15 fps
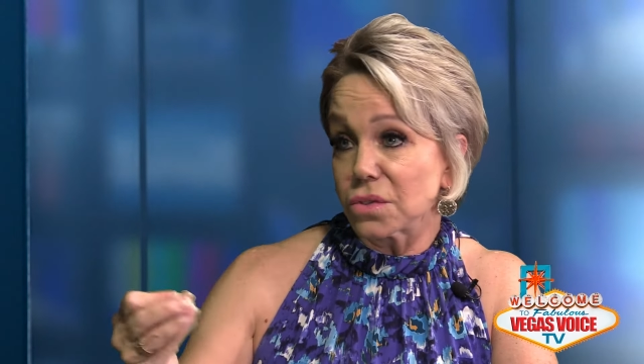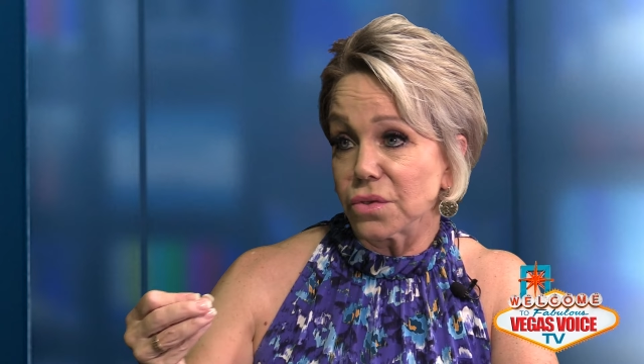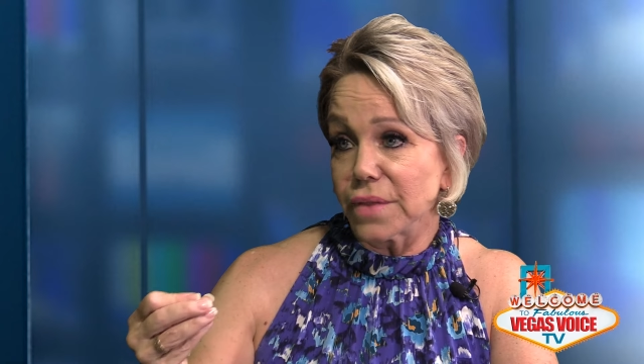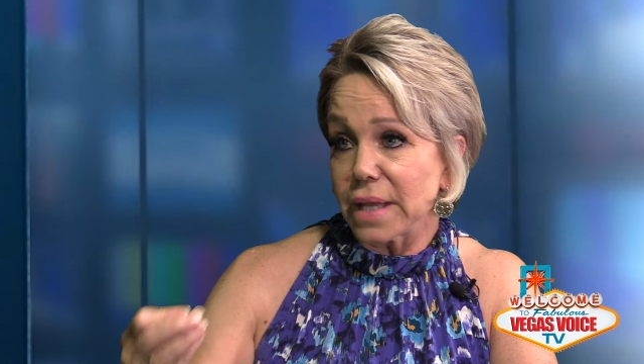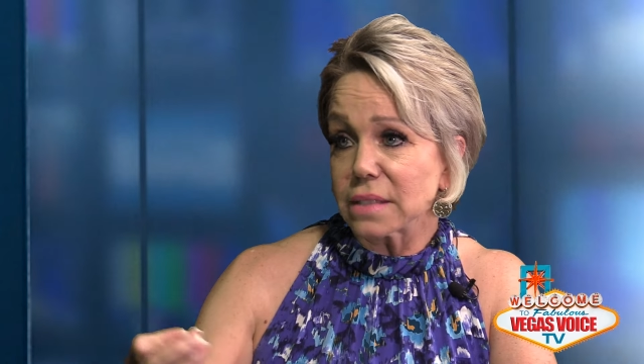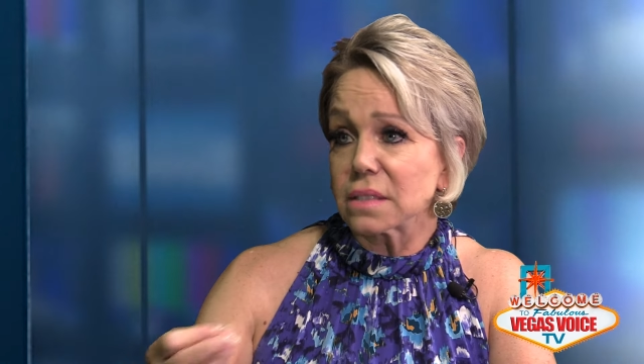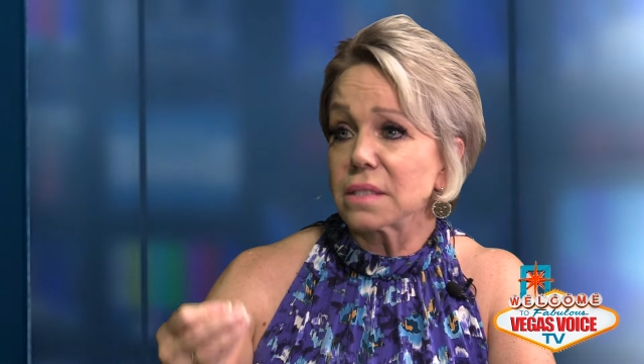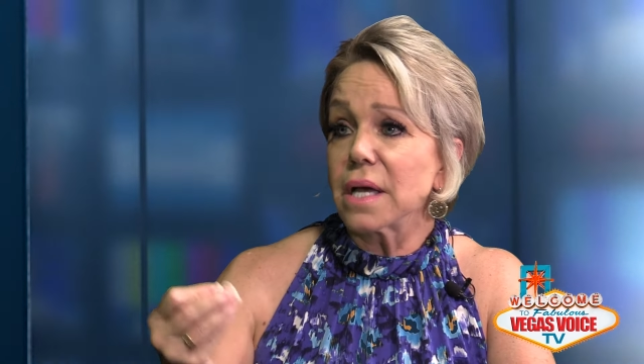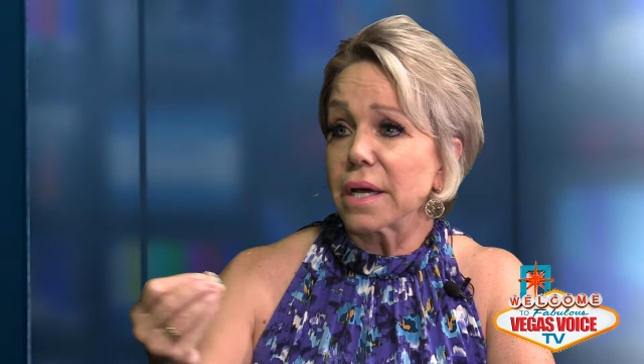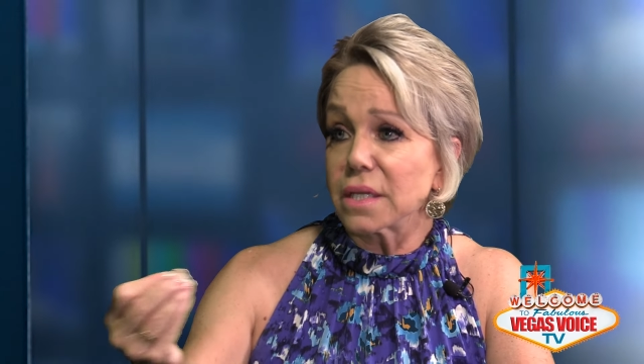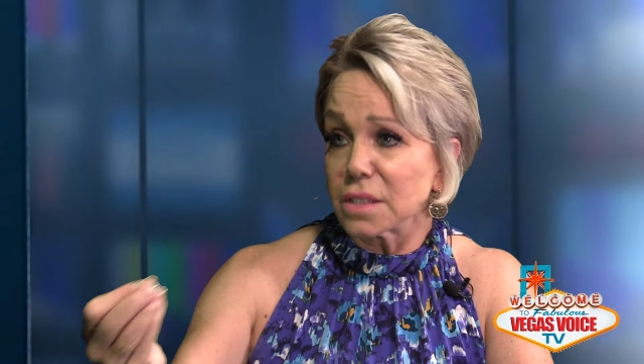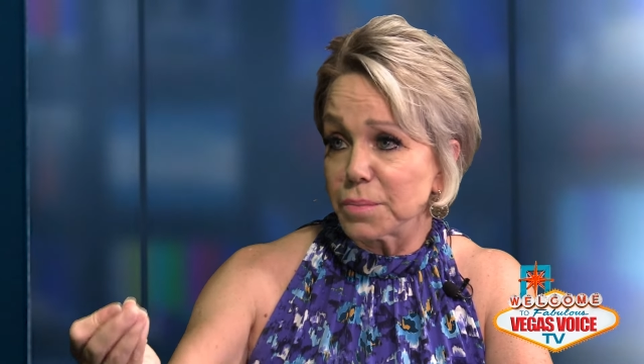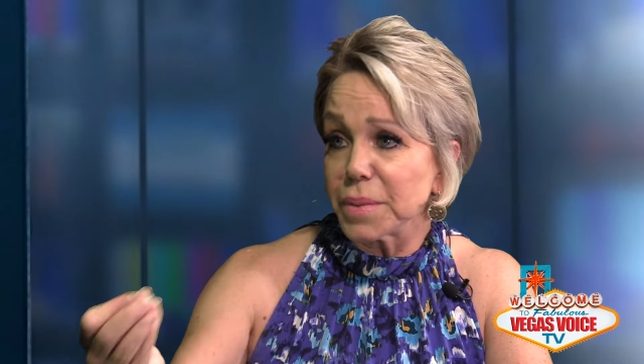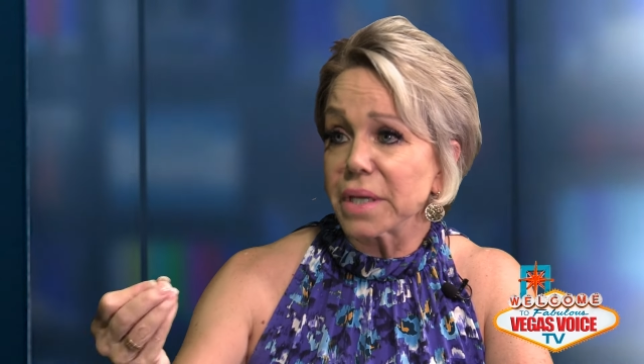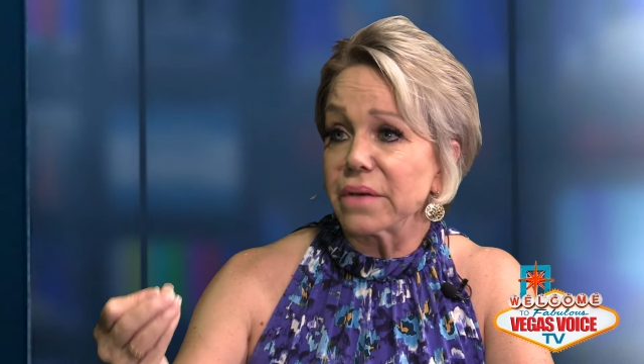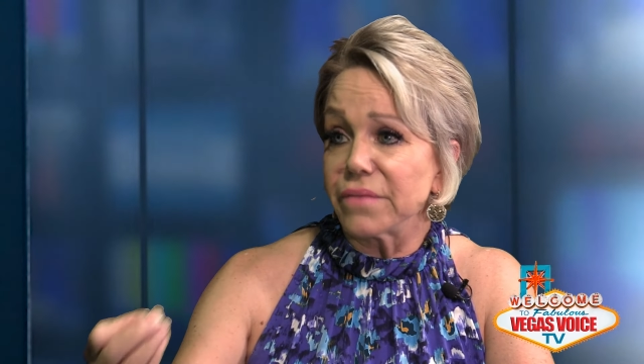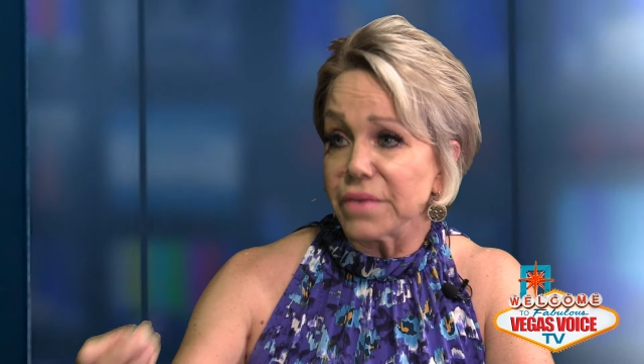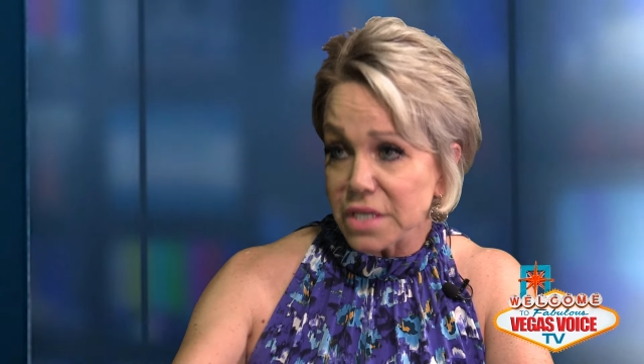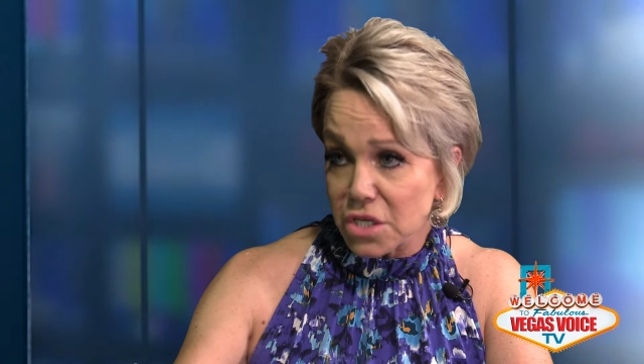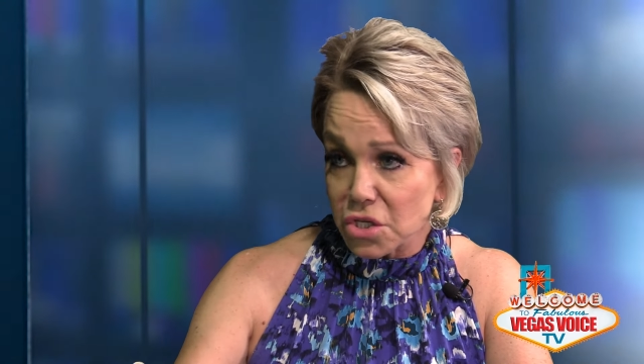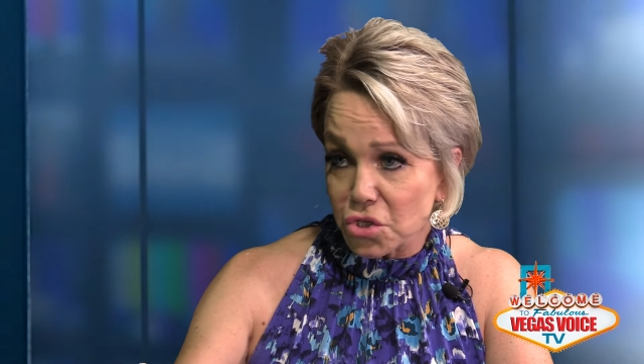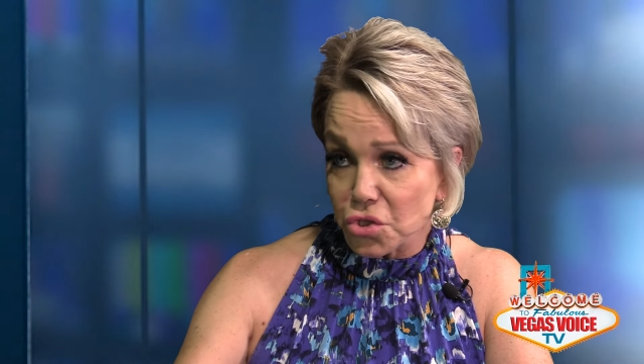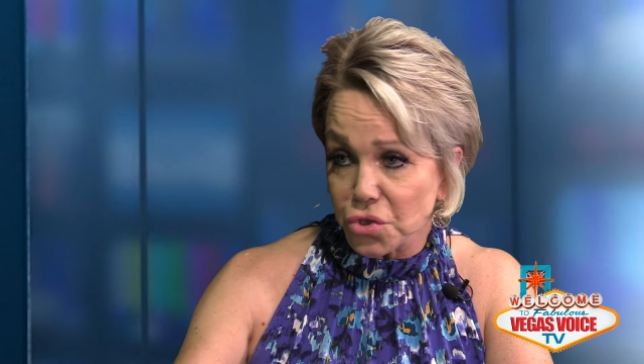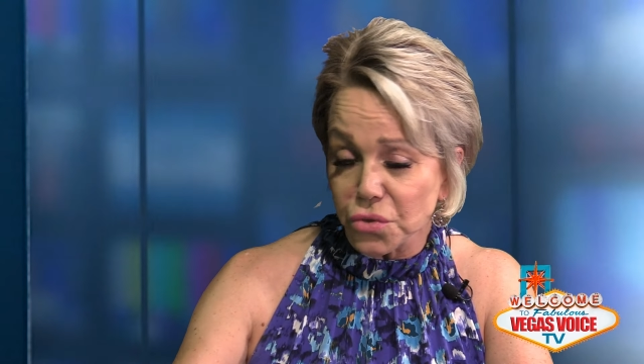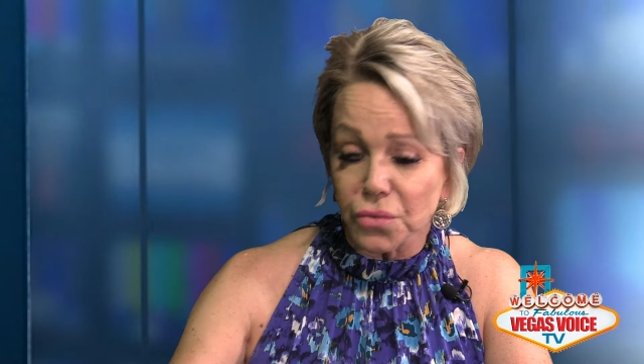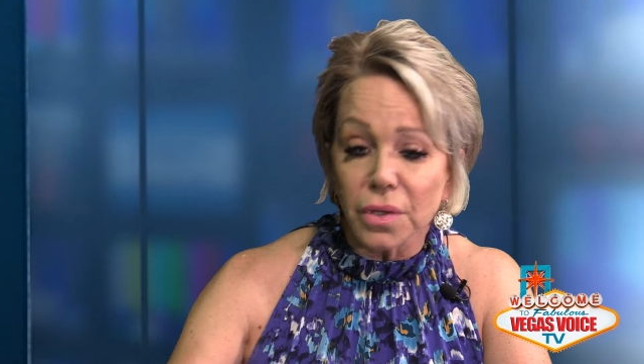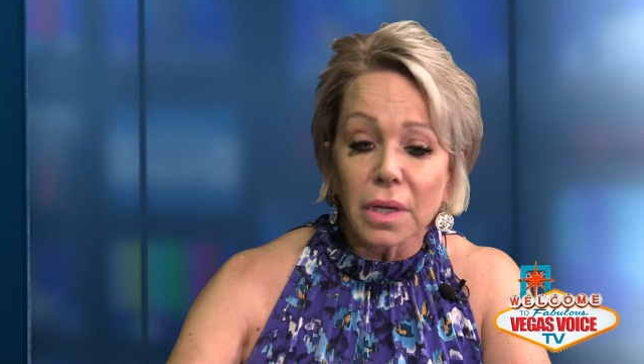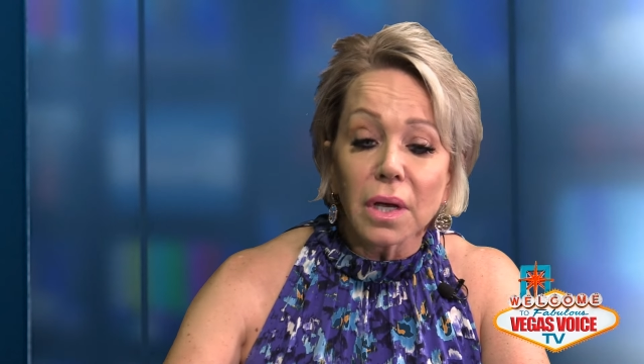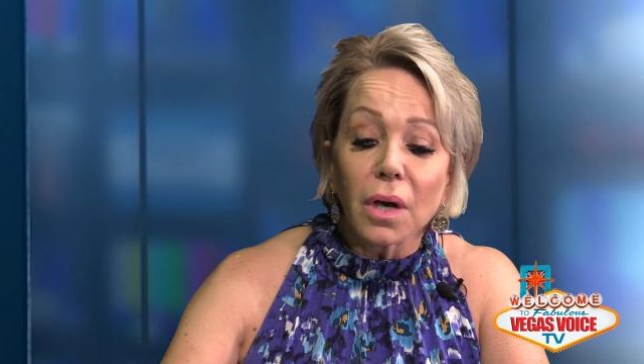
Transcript: So that's not as big of an issue.